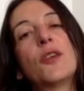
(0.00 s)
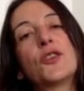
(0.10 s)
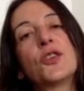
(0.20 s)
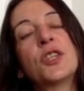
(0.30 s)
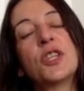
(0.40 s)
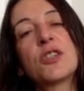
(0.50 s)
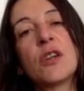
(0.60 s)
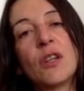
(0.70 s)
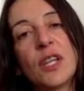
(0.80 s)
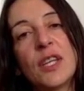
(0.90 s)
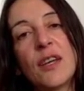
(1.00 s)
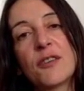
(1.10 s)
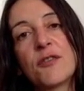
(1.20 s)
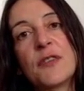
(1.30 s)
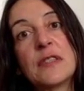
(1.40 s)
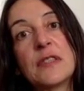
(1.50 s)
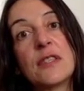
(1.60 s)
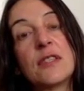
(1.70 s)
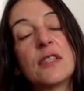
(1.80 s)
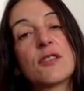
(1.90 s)
traditionally as
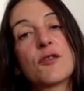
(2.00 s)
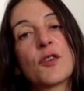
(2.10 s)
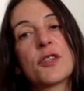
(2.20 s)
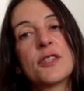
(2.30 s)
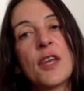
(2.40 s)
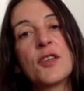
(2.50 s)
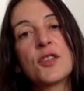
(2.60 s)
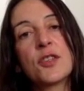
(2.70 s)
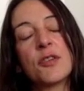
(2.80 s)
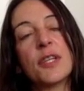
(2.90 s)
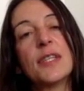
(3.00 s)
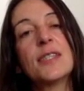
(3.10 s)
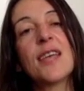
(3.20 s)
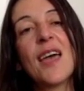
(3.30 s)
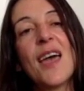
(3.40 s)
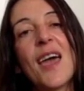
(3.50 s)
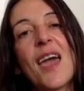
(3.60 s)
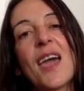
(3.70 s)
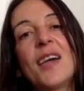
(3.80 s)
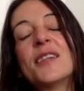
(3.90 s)
physicists for centuries.
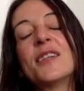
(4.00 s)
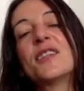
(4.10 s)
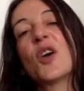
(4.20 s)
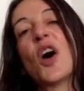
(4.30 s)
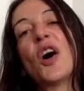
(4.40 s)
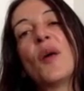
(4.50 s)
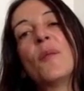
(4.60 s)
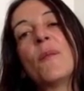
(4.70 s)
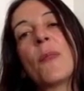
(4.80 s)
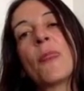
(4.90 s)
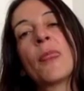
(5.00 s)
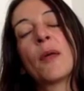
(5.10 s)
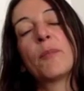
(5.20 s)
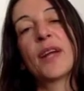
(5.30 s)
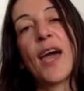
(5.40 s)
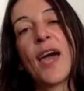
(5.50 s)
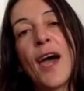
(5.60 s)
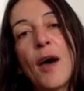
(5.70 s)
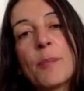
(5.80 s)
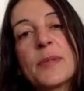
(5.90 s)
And
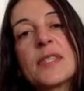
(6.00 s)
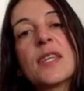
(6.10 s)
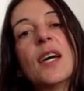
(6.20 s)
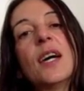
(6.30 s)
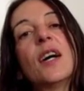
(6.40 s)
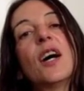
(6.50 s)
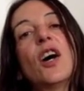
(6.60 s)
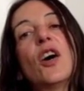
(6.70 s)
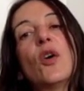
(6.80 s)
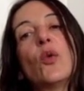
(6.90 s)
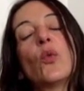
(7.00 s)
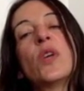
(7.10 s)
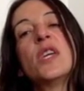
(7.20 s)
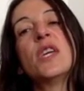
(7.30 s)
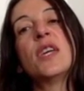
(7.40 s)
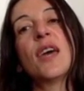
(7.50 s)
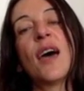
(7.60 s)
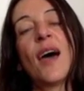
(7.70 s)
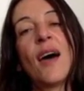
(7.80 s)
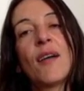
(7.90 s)
perhaps we
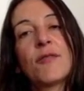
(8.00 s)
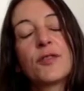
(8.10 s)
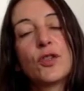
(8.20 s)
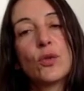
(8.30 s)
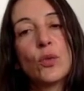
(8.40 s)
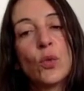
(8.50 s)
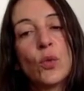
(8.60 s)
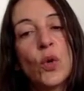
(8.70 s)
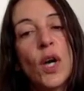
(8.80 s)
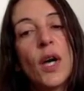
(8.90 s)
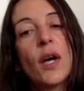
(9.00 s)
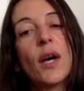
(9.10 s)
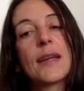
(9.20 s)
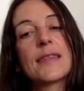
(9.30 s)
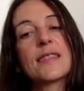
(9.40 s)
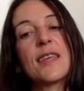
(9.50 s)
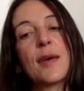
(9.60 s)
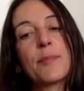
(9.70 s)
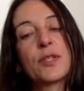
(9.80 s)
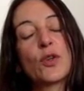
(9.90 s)
have to
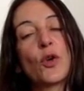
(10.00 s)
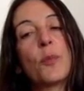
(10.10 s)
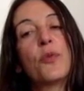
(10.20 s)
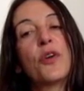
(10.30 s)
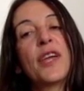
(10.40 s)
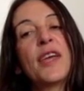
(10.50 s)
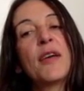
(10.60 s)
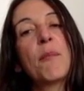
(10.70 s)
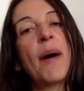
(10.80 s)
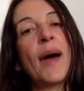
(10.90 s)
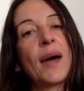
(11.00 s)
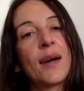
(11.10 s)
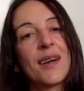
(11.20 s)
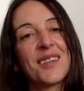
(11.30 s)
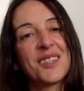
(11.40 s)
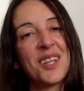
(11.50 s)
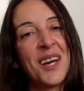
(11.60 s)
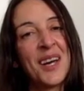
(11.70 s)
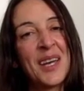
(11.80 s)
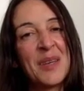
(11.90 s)
accept or bring back
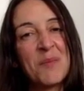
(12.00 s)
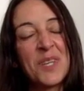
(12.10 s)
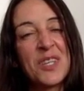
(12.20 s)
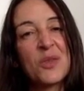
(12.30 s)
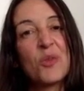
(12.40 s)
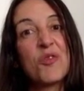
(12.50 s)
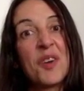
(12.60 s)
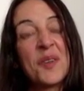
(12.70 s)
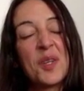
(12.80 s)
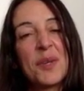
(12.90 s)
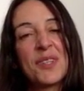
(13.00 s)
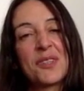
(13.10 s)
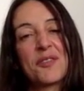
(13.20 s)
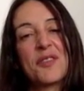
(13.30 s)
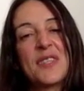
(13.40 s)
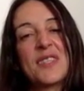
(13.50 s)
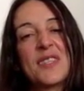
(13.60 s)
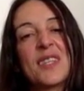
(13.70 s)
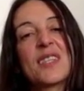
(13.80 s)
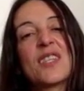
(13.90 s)
time into fundamental
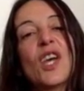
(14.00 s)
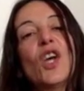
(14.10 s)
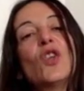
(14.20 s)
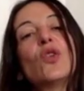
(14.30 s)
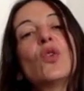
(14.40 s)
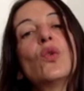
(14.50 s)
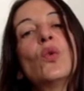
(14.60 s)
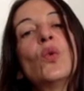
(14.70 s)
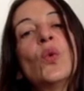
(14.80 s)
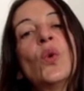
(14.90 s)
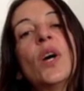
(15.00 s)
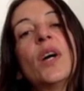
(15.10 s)
physics to